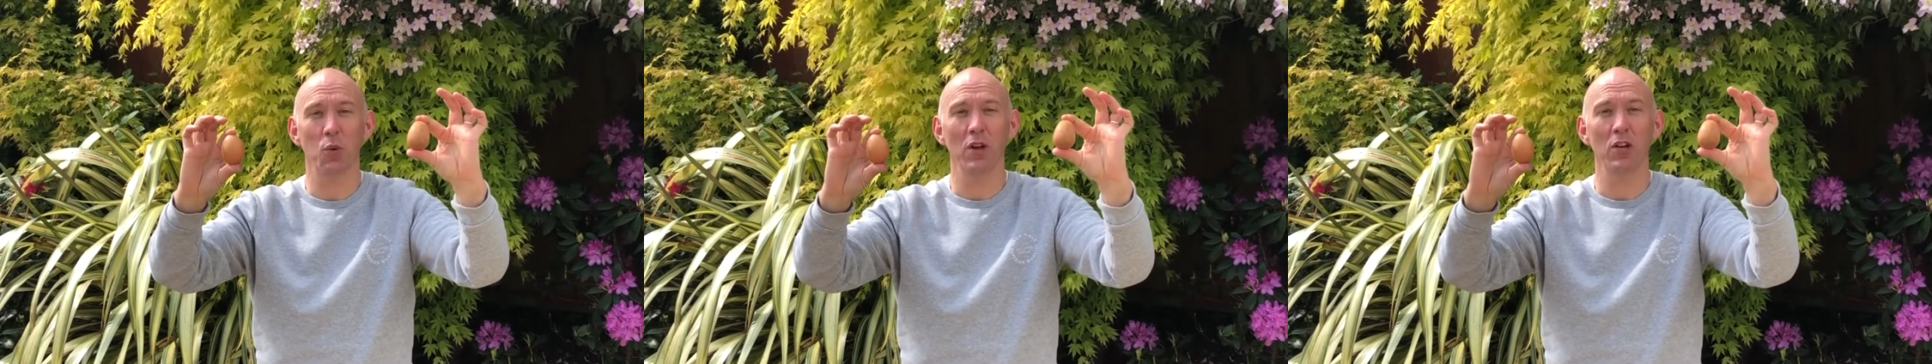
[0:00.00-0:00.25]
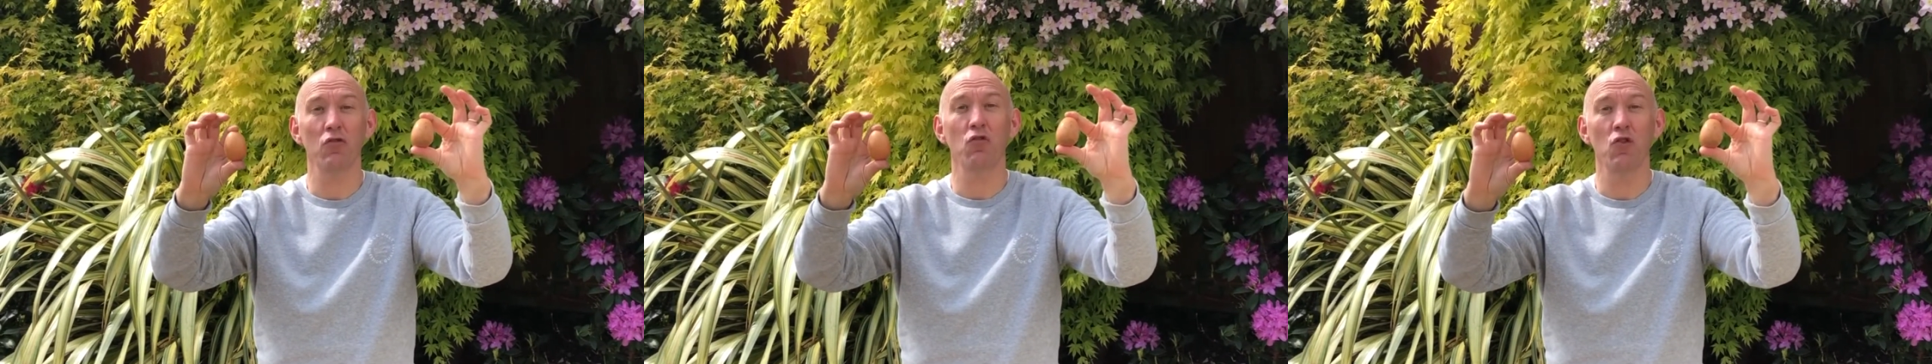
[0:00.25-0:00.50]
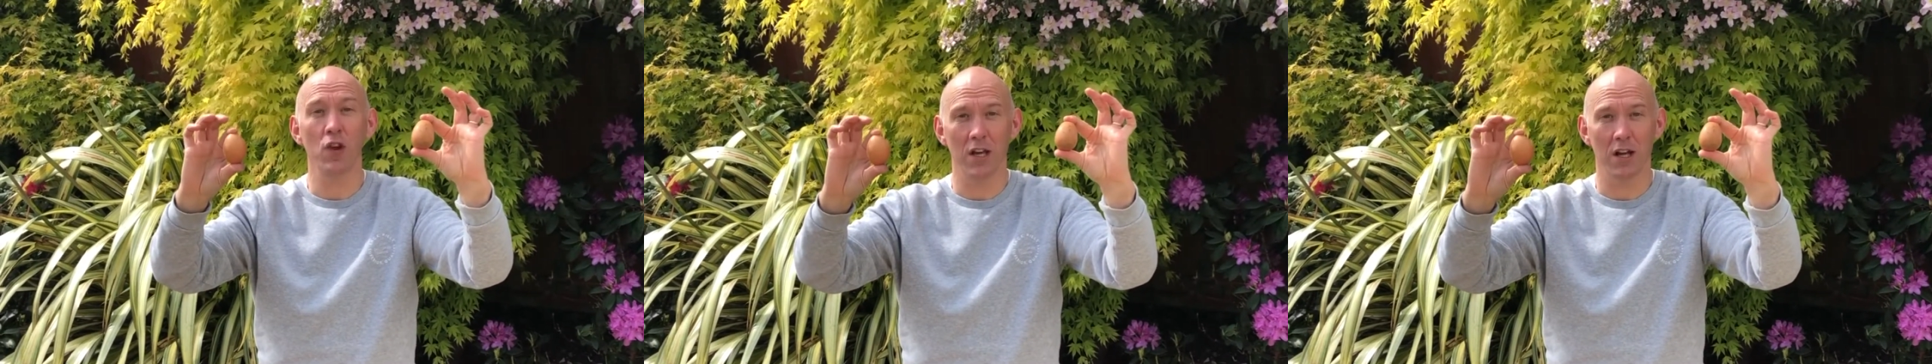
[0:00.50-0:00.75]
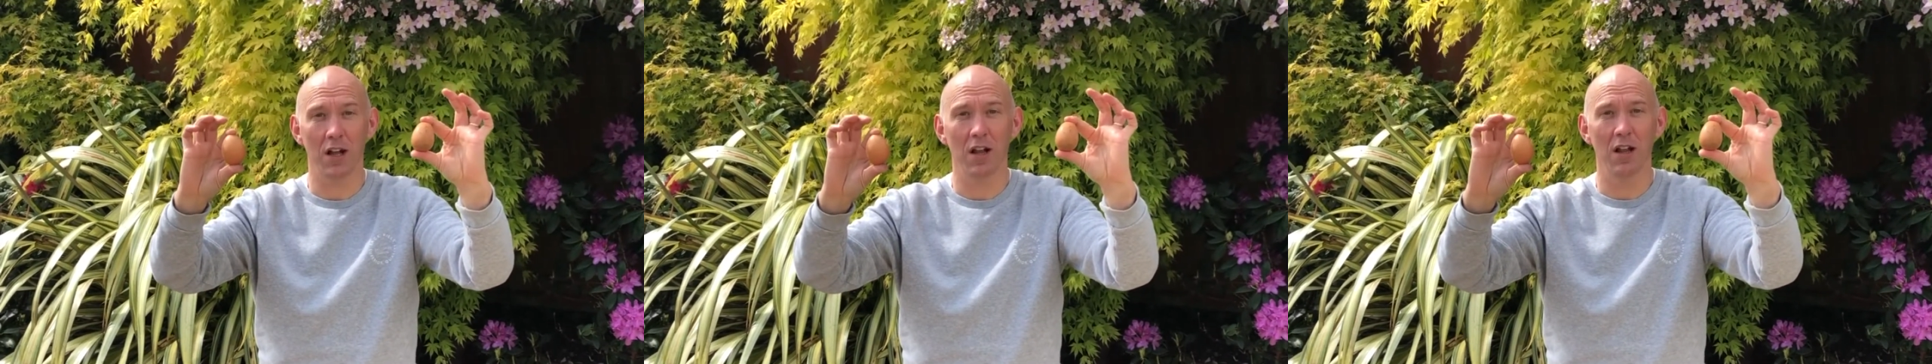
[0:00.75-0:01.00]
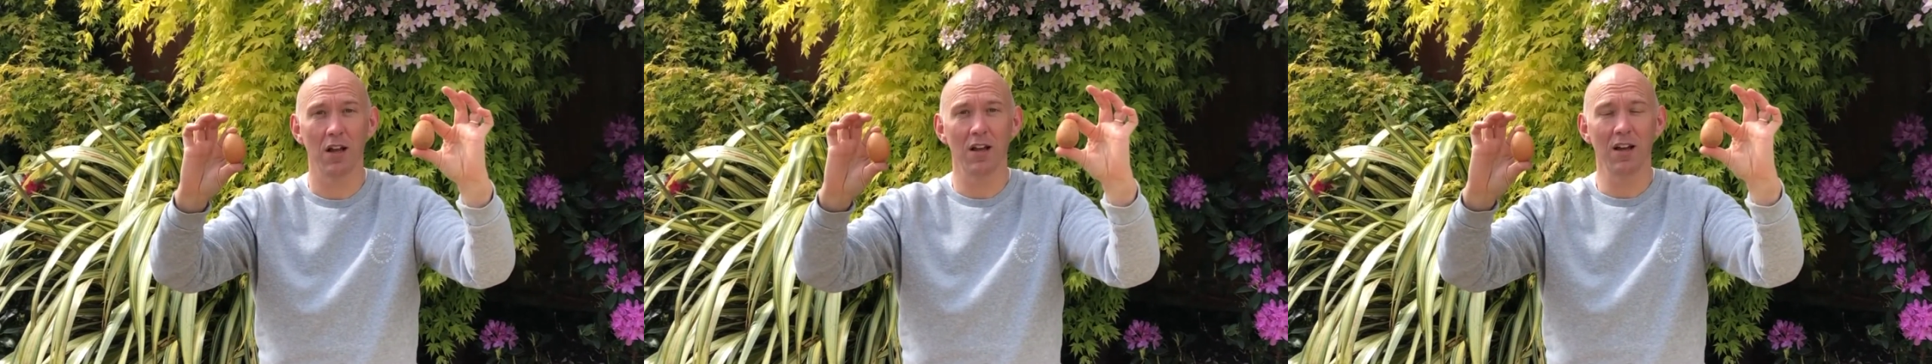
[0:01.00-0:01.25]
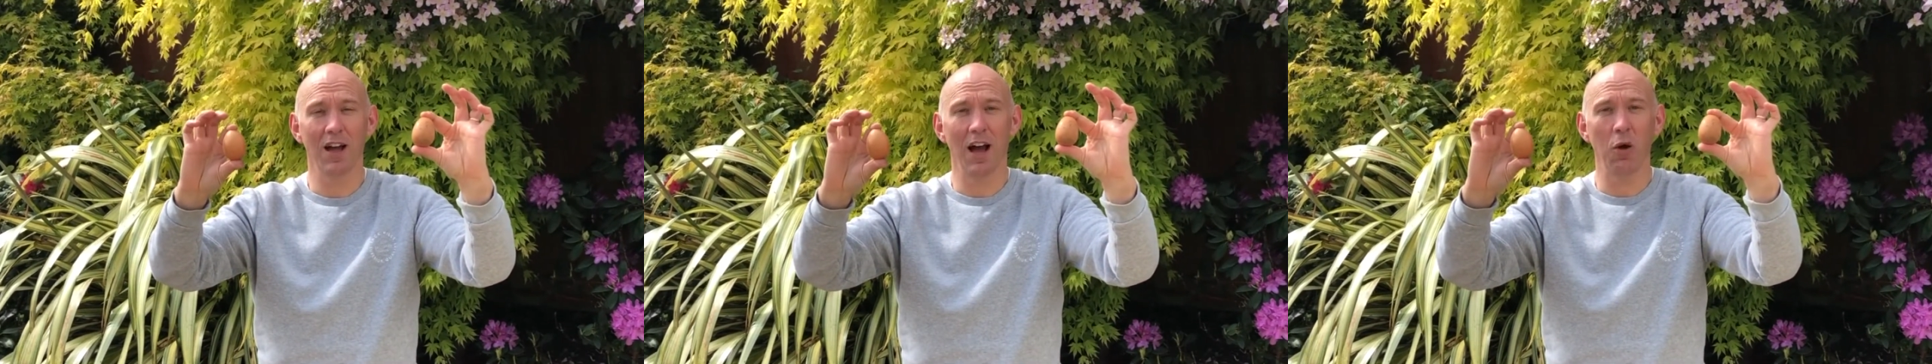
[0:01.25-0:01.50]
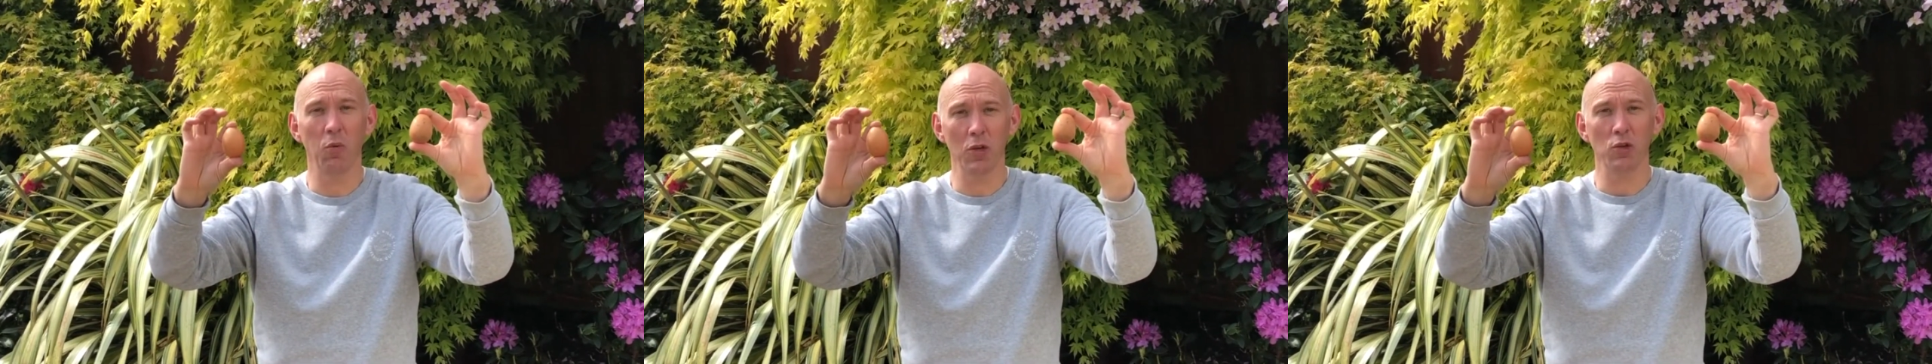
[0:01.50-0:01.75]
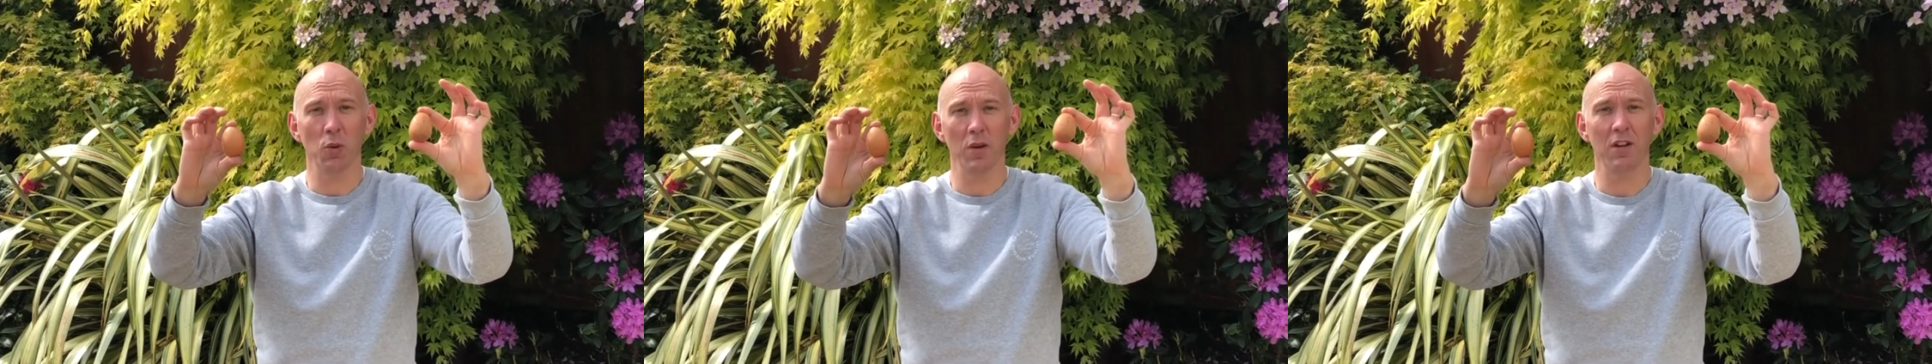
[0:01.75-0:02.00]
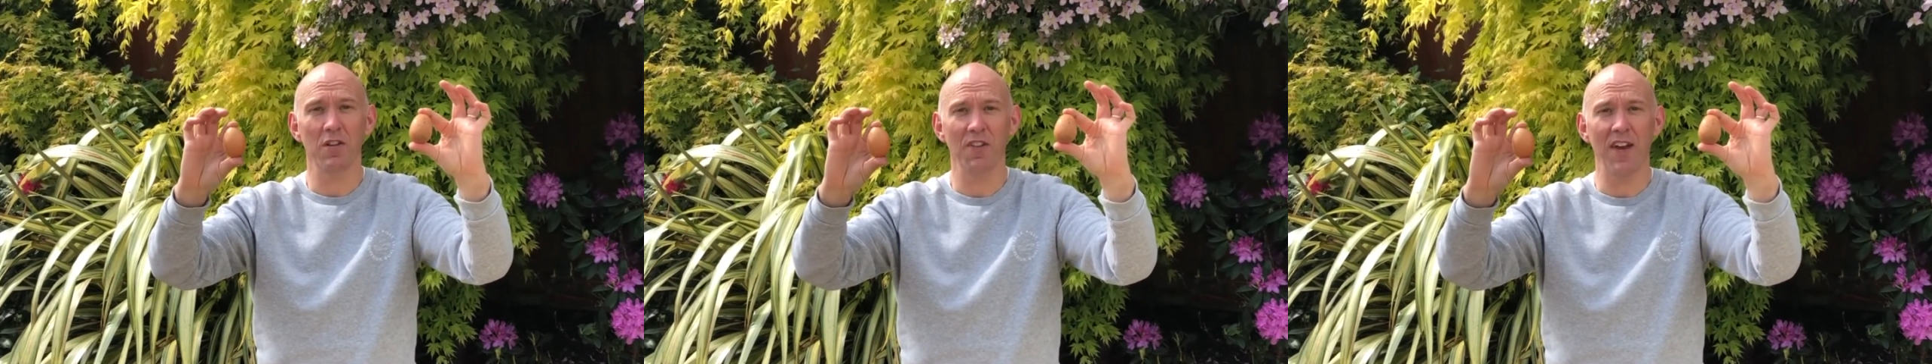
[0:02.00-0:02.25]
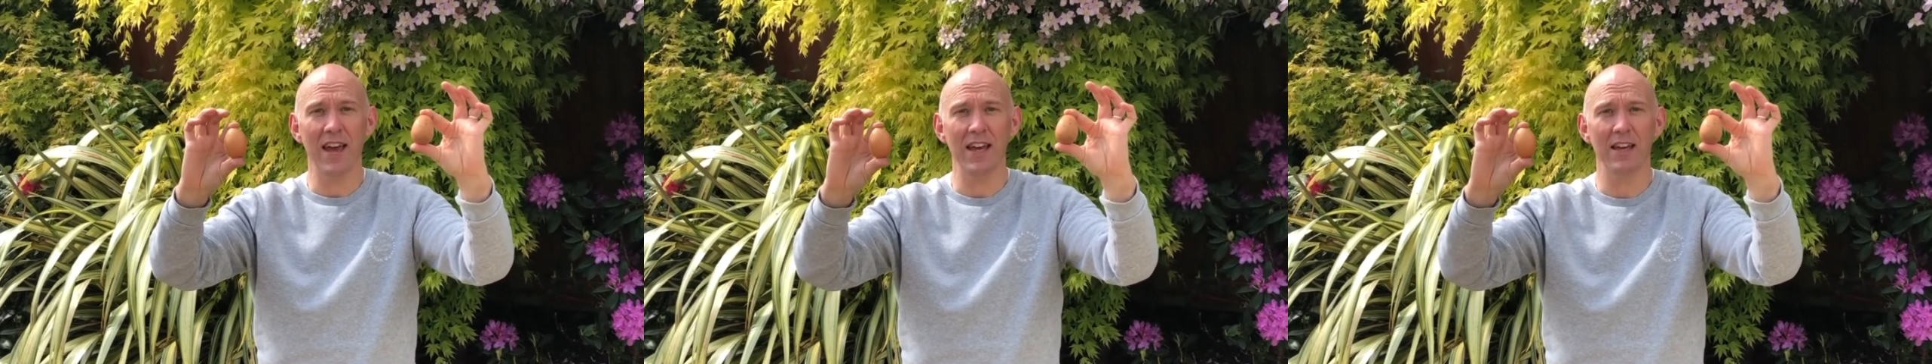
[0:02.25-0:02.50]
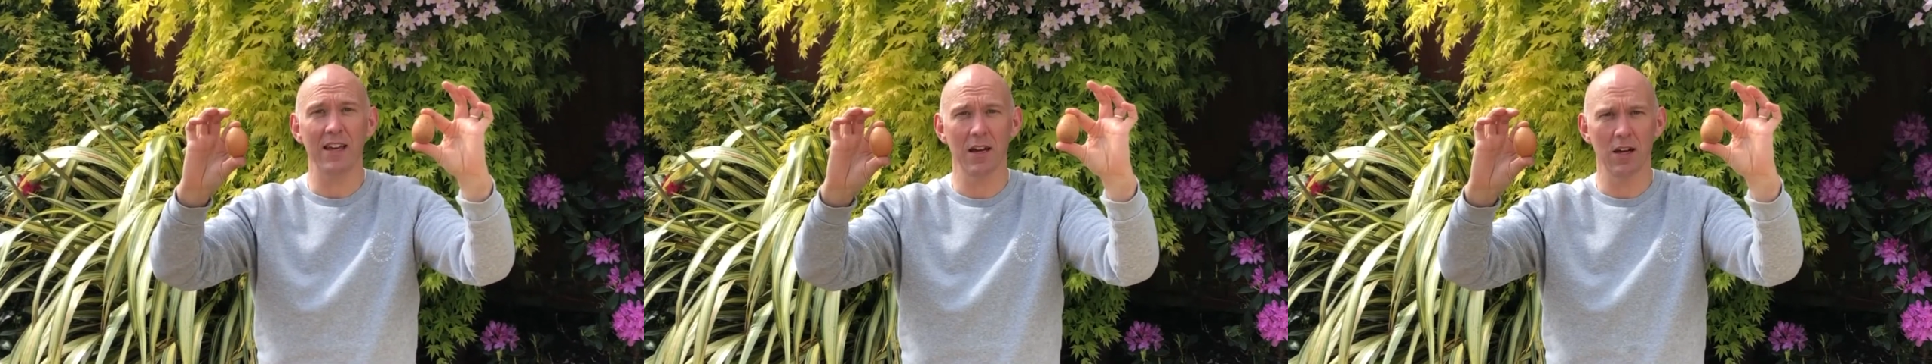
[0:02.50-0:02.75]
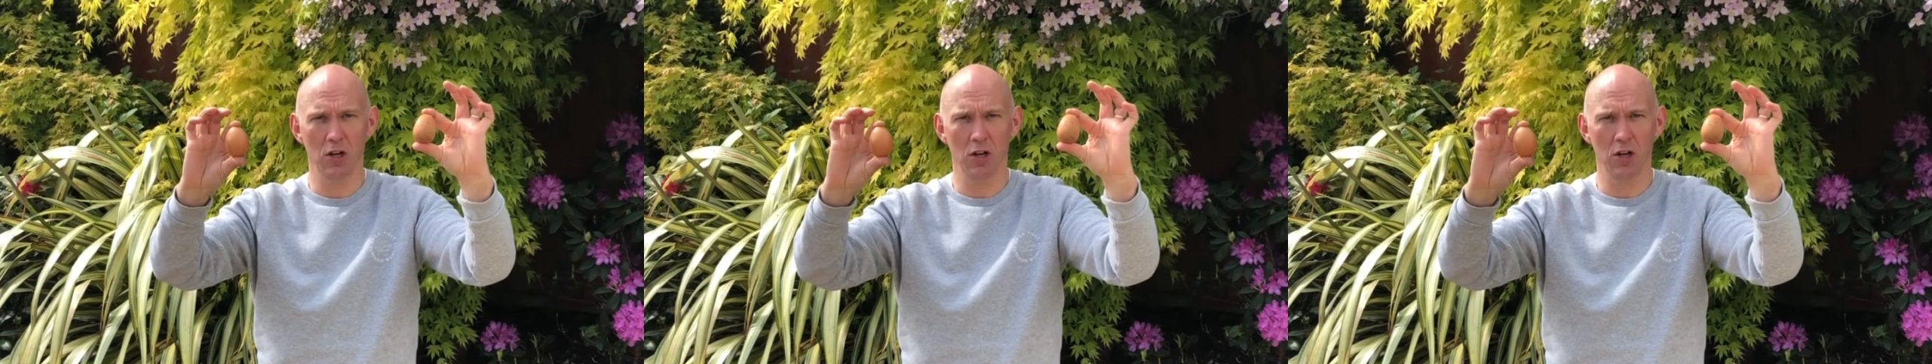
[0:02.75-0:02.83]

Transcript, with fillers: one is real and which one is fake,